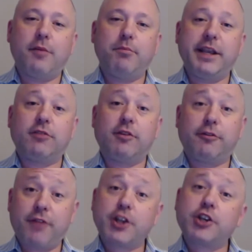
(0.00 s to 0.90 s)
being a
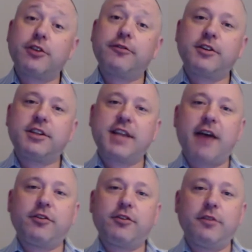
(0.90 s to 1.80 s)
refresher for staff
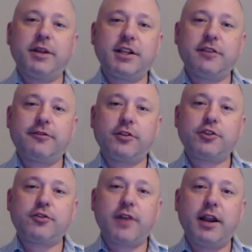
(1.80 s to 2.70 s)
who had been to the first
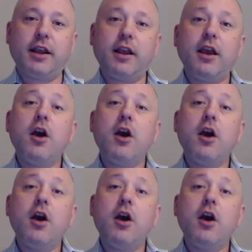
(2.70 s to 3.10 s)
training,